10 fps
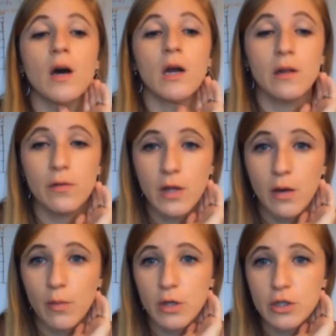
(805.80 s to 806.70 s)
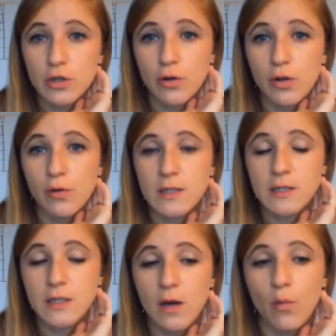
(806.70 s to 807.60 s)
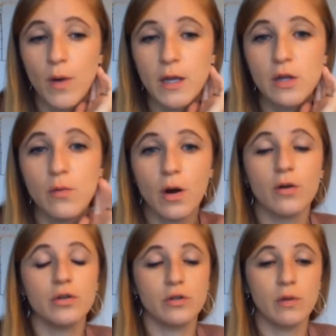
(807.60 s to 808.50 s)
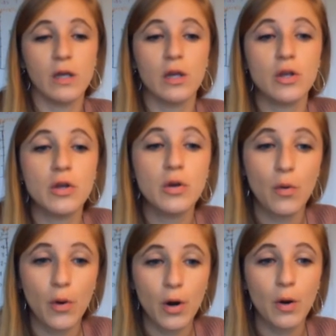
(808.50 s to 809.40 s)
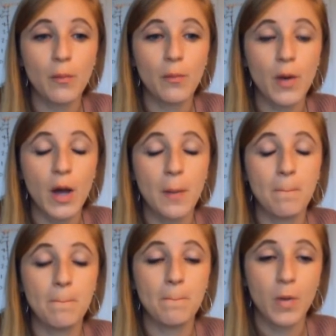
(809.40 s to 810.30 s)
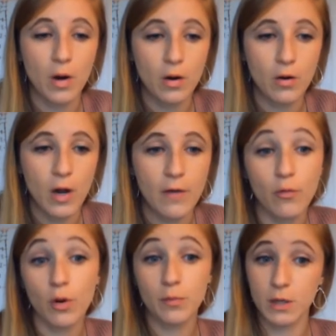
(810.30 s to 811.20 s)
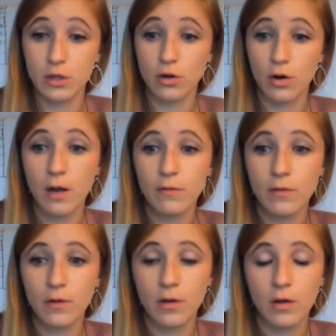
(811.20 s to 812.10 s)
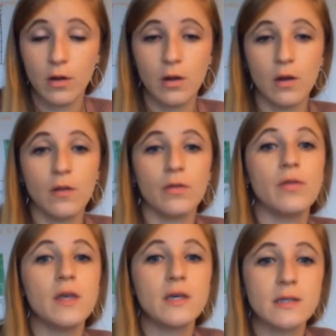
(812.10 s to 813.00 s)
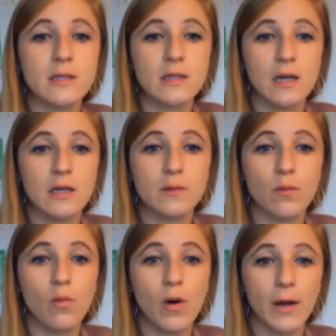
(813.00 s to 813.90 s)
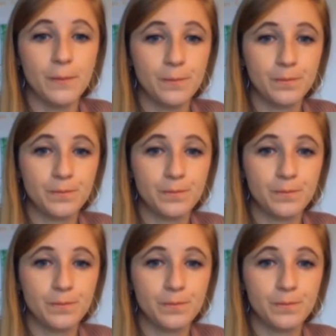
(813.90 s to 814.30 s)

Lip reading: Another thing I want to show you is that when you are doing your bar graph or picture graph, this is one